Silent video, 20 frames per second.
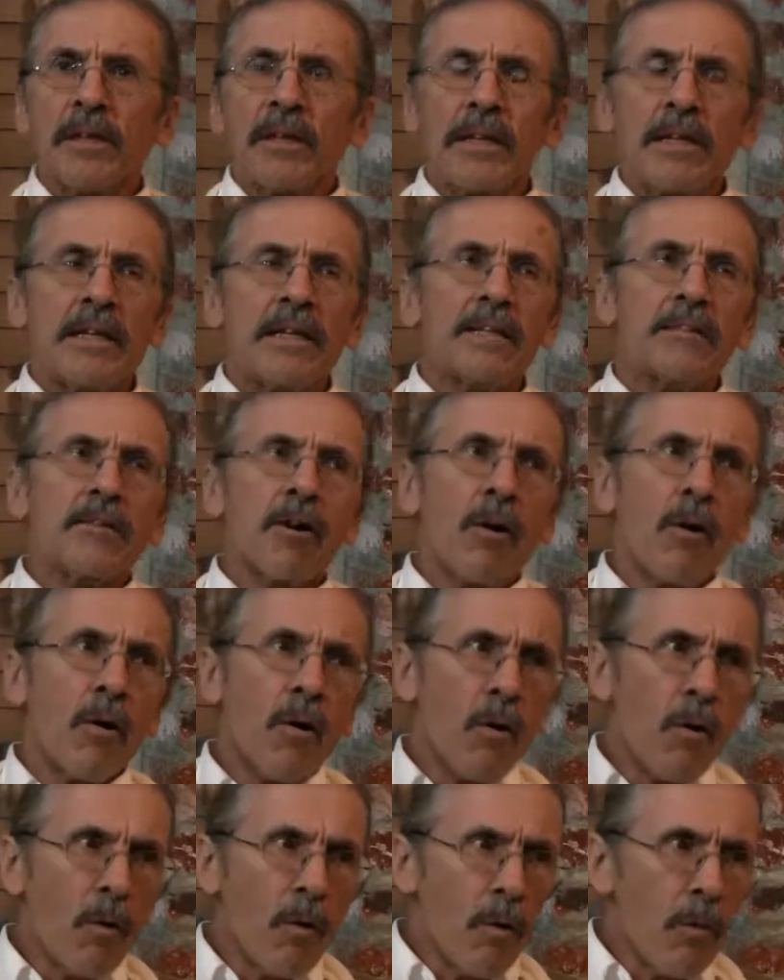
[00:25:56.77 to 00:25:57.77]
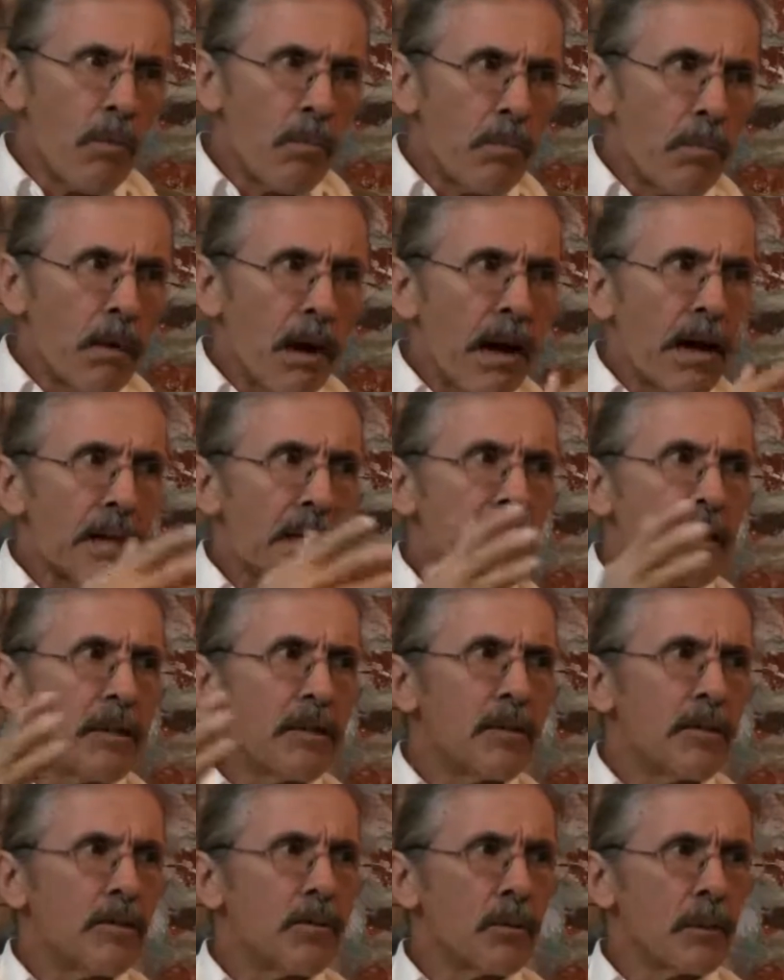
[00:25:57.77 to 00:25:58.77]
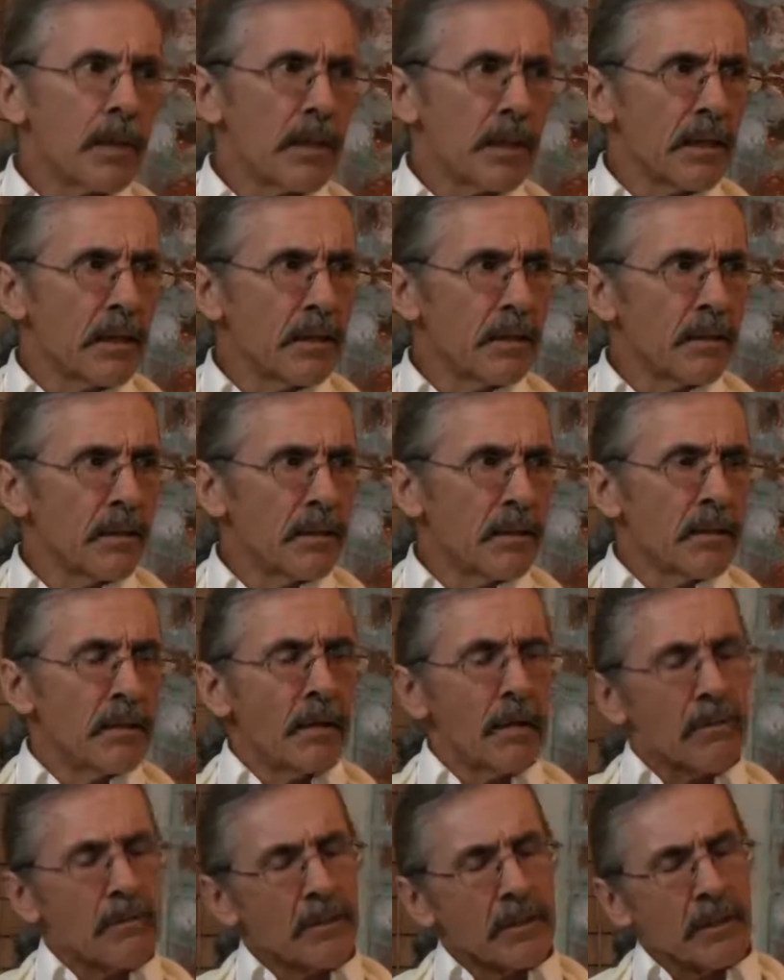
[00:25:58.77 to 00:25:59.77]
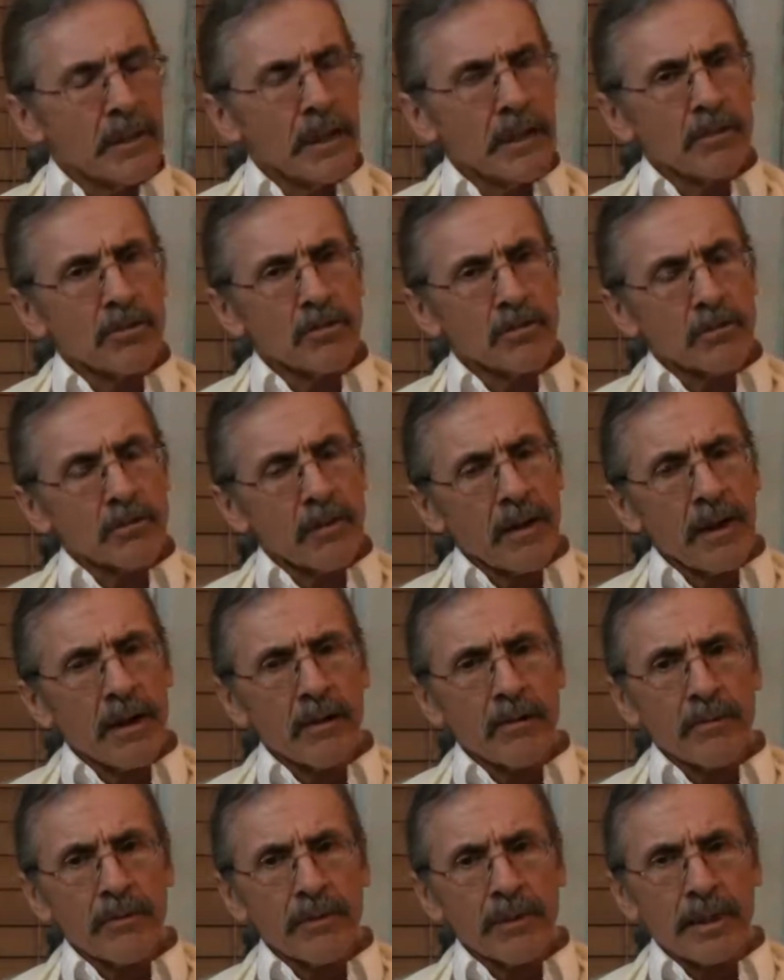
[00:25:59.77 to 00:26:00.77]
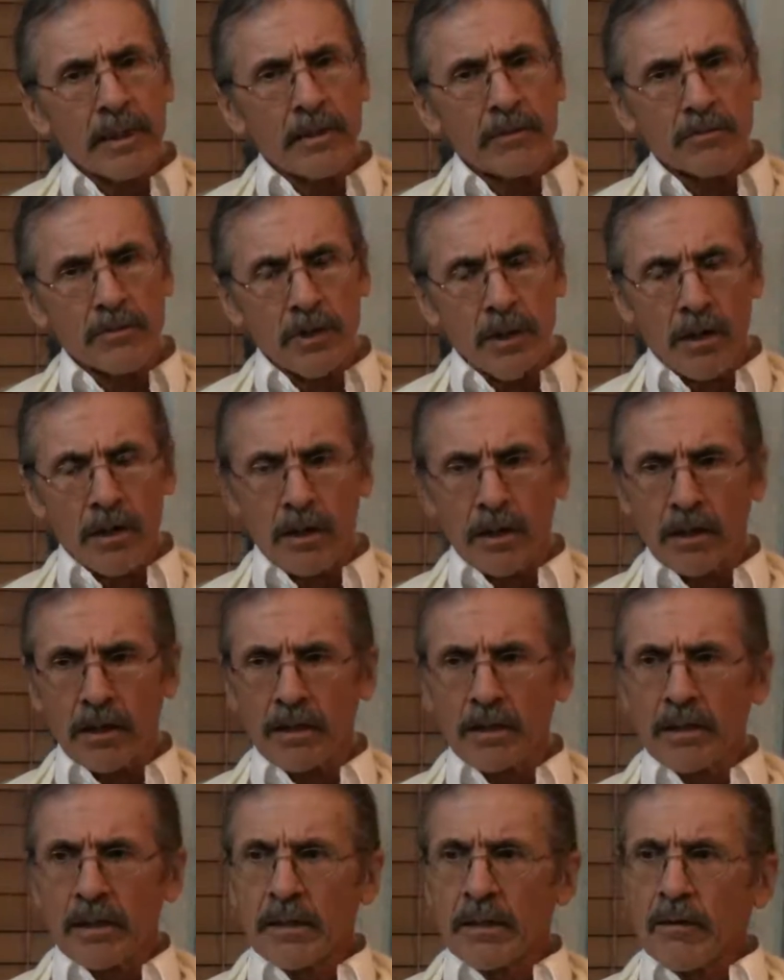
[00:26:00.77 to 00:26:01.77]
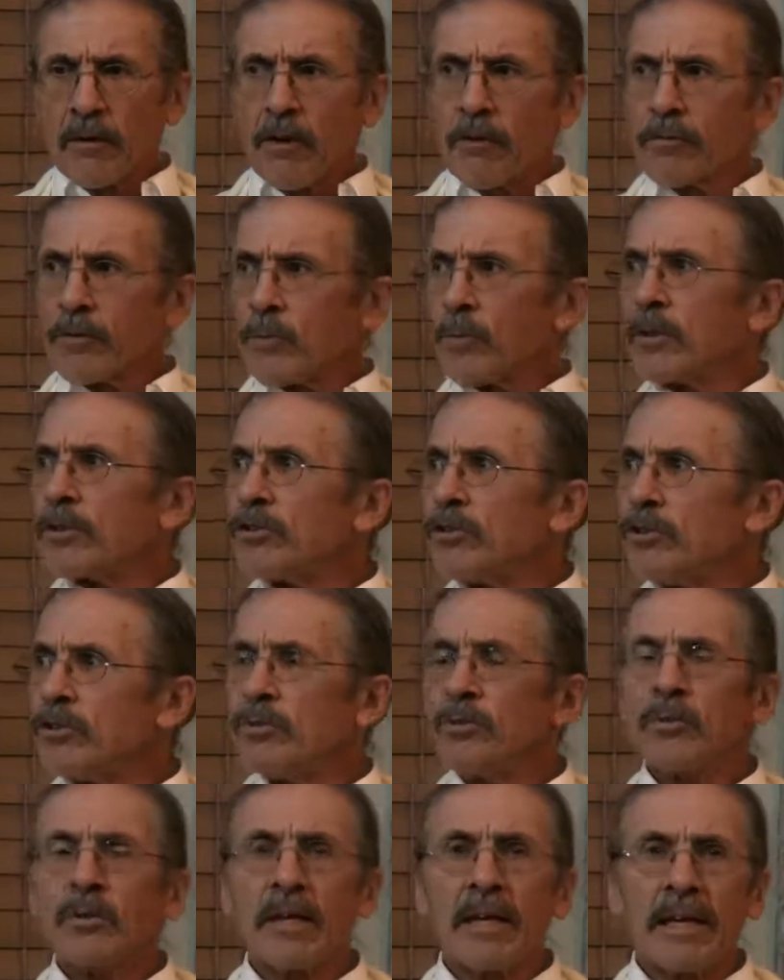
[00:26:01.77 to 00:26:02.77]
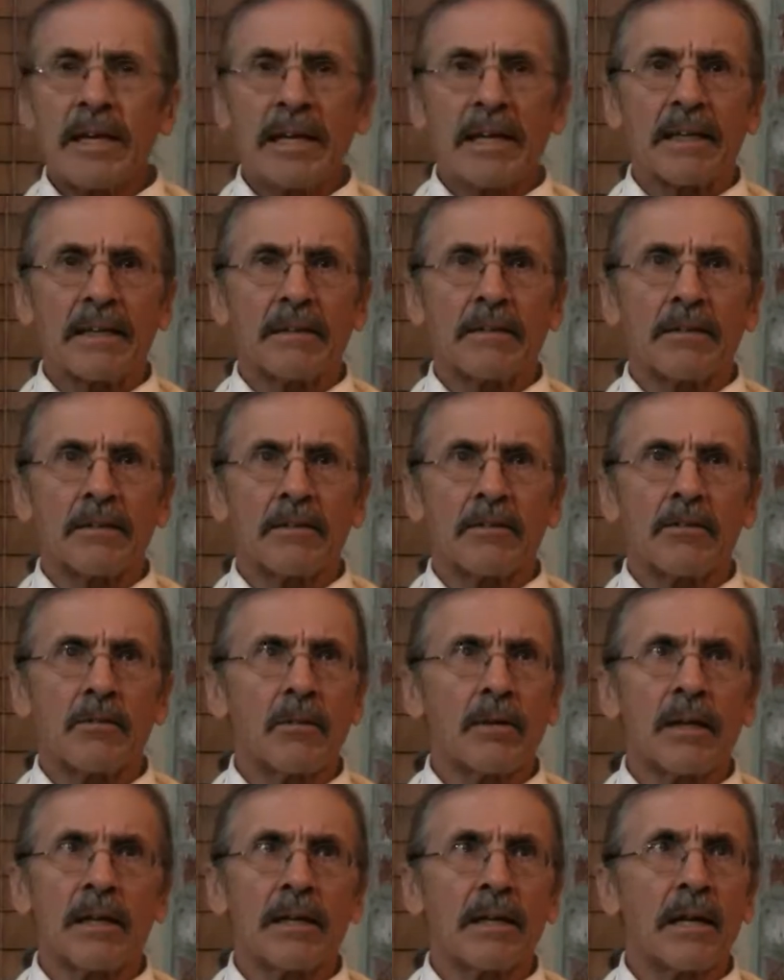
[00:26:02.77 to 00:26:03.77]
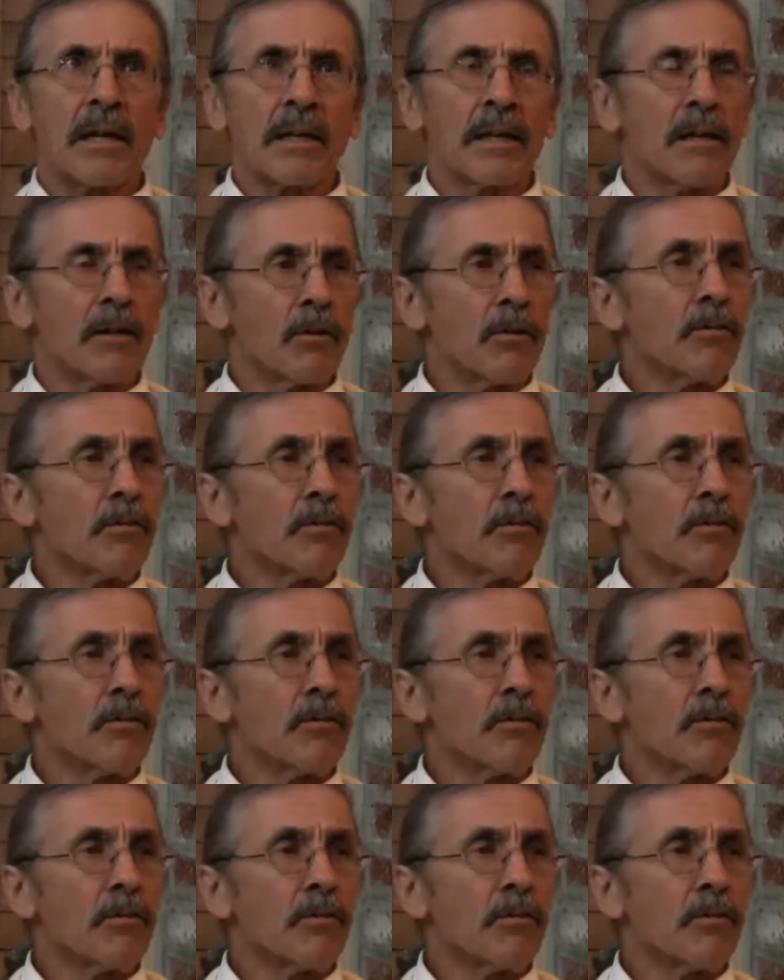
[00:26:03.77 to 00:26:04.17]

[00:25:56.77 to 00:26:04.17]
It is a whole body knowing of the nature of how things are, over which you cannot get